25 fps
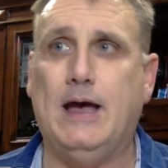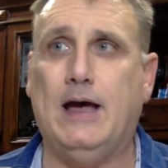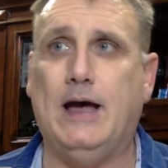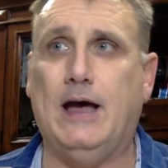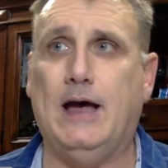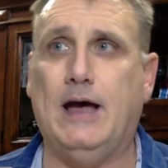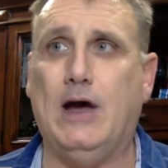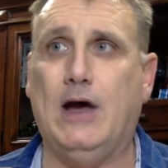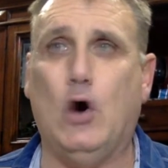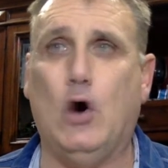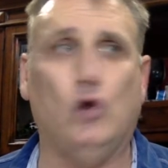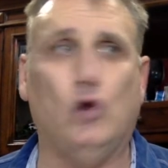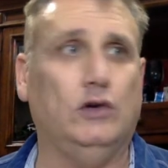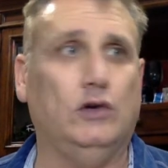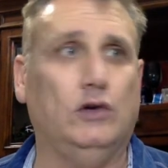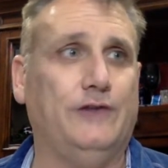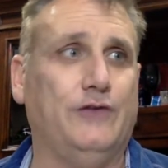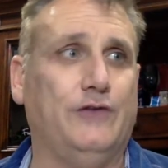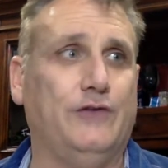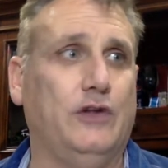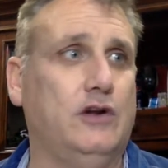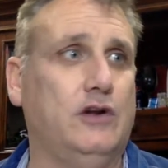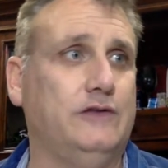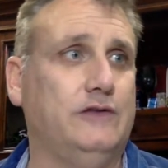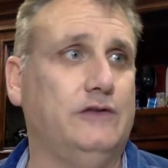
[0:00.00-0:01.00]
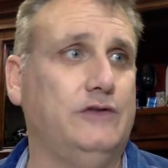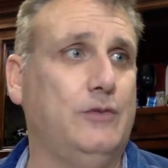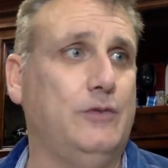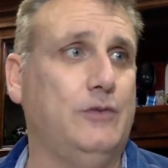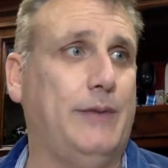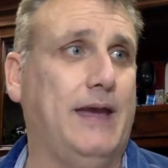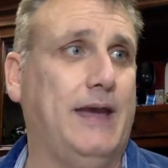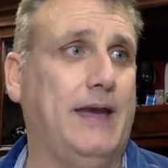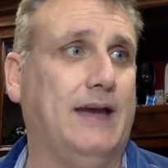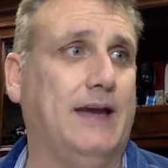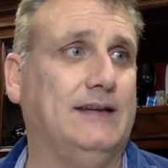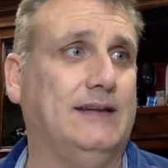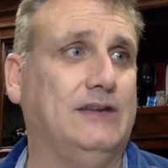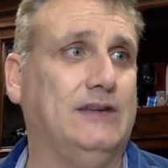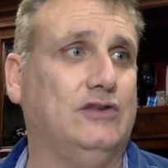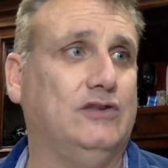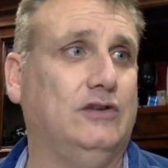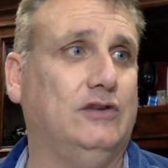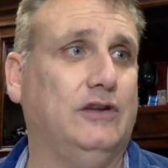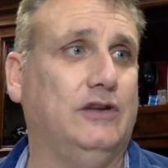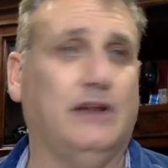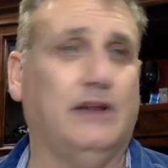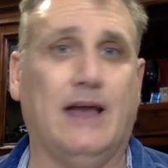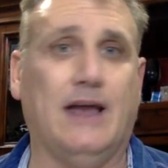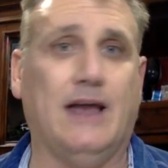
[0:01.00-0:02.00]
Only for those of you paying
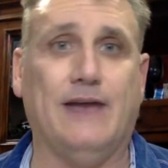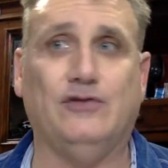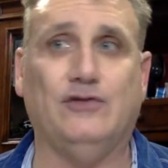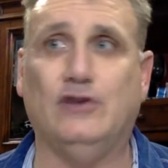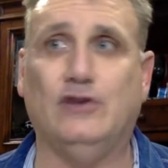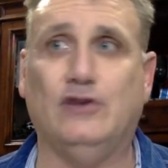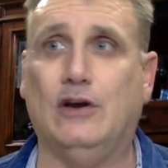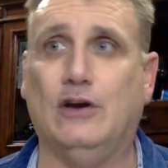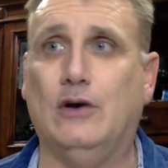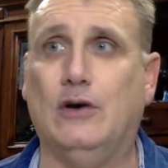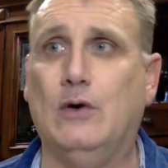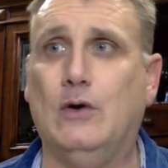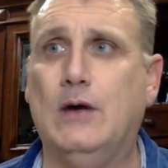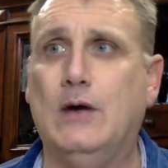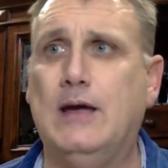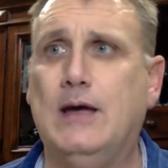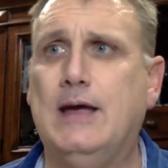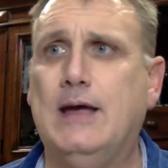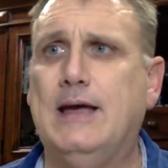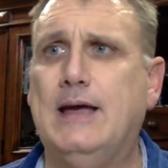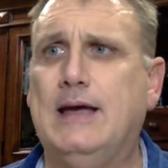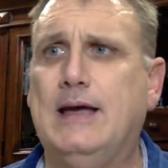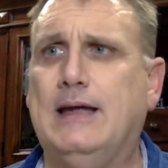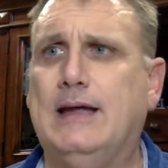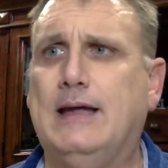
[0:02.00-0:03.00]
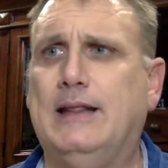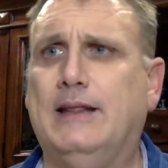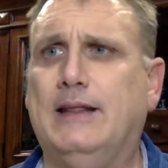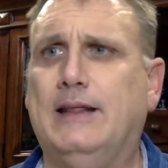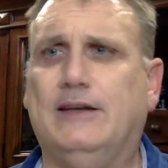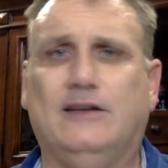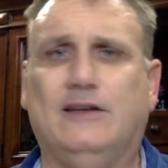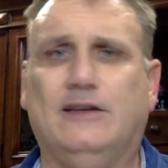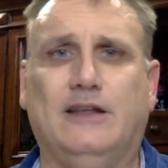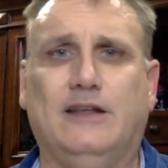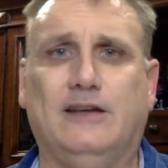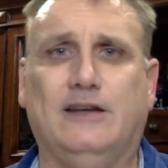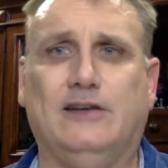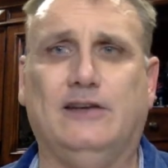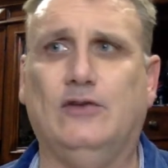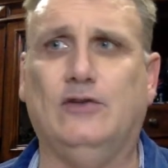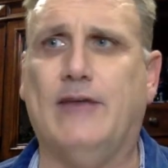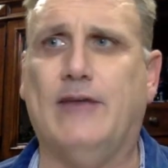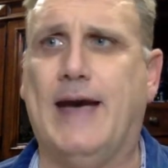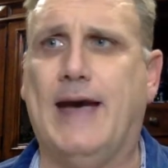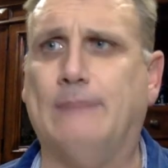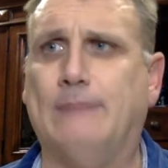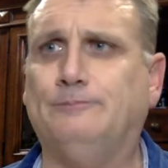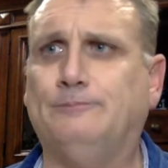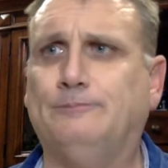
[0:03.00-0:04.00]
attention to the live show, let's do
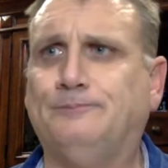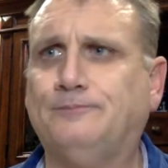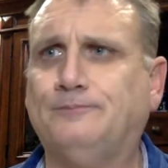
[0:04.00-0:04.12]
that.